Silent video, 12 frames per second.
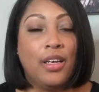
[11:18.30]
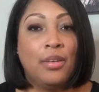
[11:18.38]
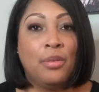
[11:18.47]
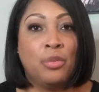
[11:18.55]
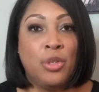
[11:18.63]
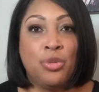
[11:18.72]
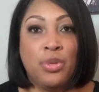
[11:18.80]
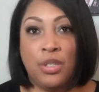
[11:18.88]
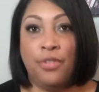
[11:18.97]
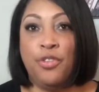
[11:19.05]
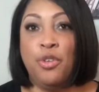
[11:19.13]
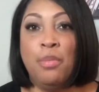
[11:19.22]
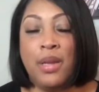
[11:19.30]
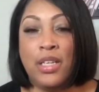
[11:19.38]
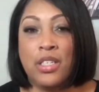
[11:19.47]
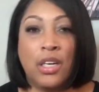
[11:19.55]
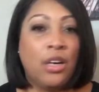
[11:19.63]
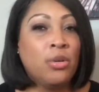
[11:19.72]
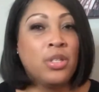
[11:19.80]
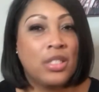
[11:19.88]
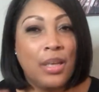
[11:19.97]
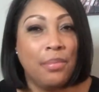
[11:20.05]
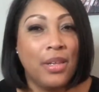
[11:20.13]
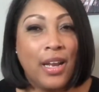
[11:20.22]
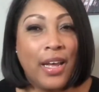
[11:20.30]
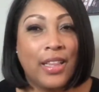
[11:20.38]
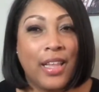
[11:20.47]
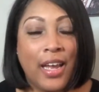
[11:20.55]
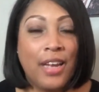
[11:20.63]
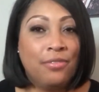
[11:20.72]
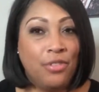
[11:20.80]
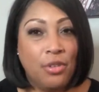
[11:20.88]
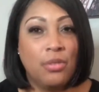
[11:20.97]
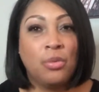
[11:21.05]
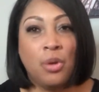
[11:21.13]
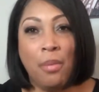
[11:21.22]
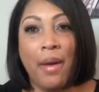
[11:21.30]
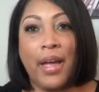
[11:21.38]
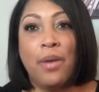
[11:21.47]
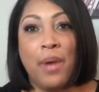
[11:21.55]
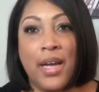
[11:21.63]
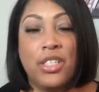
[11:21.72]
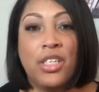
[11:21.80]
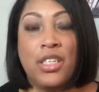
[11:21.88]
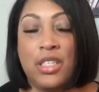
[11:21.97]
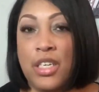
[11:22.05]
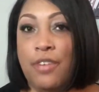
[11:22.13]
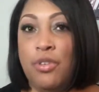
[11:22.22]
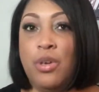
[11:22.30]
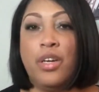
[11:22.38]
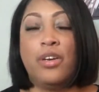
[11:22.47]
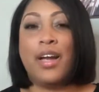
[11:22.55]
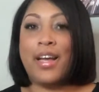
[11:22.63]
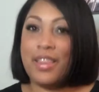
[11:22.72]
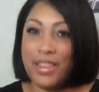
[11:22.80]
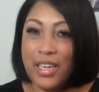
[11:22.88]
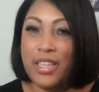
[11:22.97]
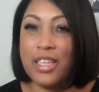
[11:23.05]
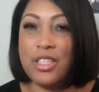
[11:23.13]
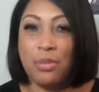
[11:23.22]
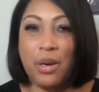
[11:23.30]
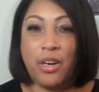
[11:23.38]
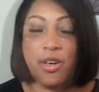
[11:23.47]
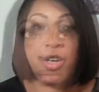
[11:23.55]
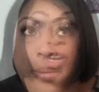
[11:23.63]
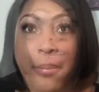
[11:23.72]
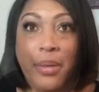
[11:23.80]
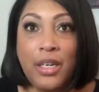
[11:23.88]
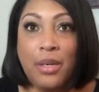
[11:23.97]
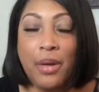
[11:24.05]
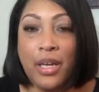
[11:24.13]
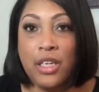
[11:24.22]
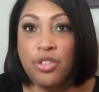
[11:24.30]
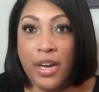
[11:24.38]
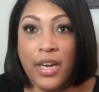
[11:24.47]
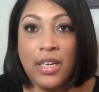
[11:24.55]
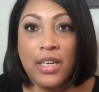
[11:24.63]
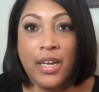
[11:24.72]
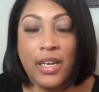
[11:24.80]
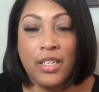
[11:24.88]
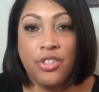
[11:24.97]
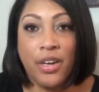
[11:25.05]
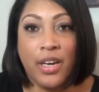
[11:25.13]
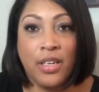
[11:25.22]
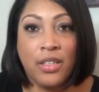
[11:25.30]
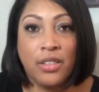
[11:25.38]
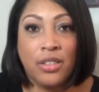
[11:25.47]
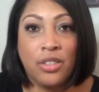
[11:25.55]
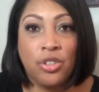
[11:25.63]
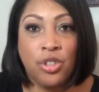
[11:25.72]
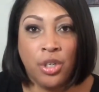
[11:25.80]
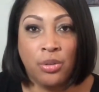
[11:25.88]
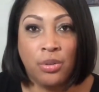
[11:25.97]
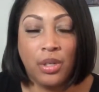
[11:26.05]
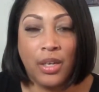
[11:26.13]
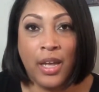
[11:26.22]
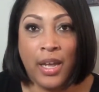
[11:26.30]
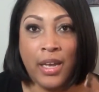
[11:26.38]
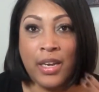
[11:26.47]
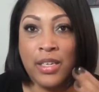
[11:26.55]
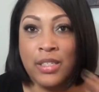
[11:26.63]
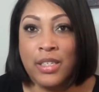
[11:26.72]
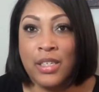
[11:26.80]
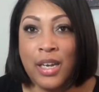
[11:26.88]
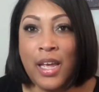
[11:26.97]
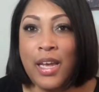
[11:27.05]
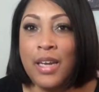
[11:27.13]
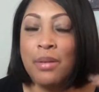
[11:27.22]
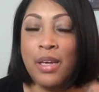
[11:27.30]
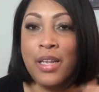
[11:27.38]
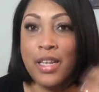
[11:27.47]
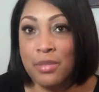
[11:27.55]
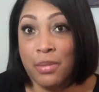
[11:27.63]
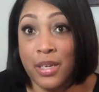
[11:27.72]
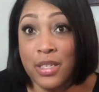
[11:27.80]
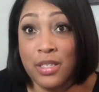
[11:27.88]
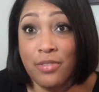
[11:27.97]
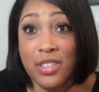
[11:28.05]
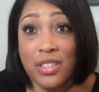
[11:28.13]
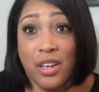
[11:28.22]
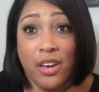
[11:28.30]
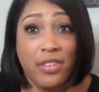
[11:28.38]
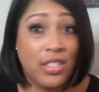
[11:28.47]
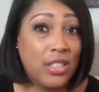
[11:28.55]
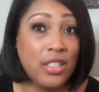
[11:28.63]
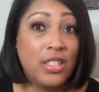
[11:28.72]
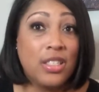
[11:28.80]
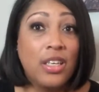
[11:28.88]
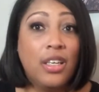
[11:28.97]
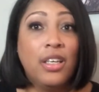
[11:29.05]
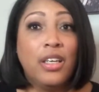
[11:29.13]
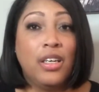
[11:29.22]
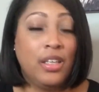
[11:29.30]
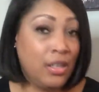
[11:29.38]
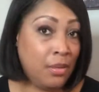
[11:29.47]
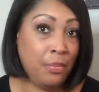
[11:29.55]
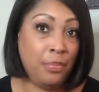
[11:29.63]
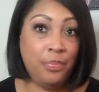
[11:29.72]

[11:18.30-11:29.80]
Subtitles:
which was a few minutes ago, or something like that. If you go back and watch it and see if you hear it, I think that's what I heard. But anyway, he tried to joke, and it didn't land, and that's because of his nervousness. The